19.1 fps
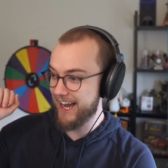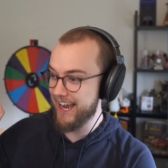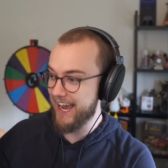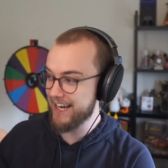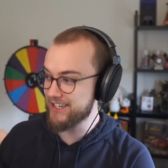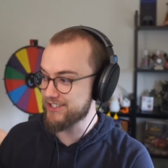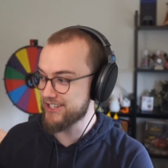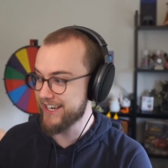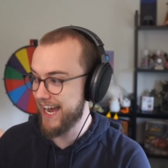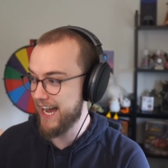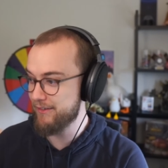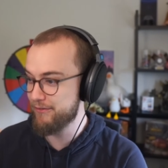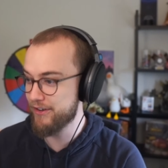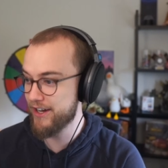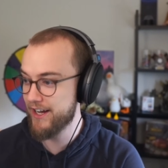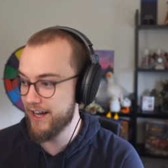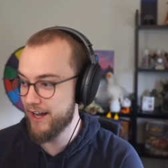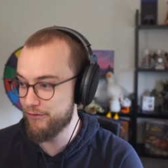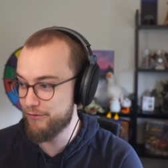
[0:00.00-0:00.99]
actually have
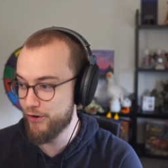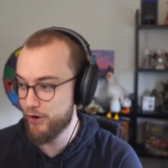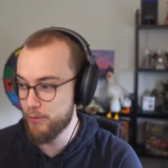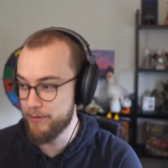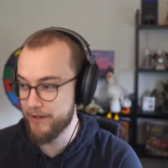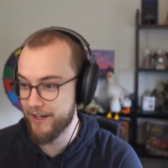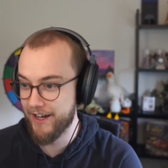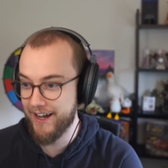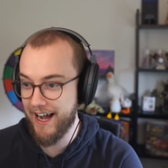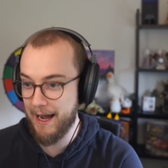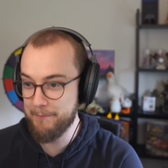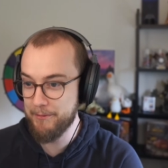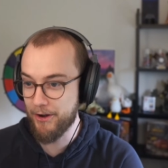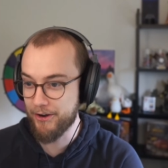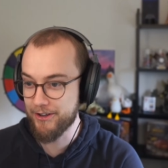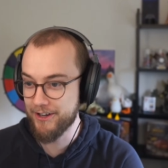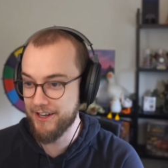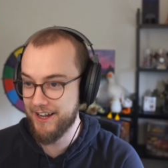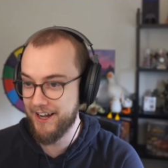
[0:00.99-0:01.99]
a phobia. I'm not
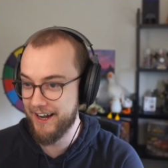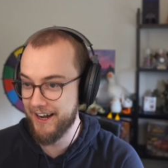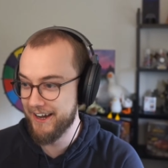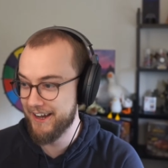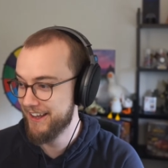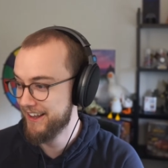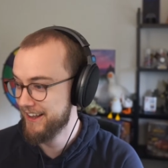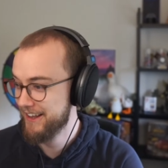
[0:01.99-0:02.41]
gonna lie.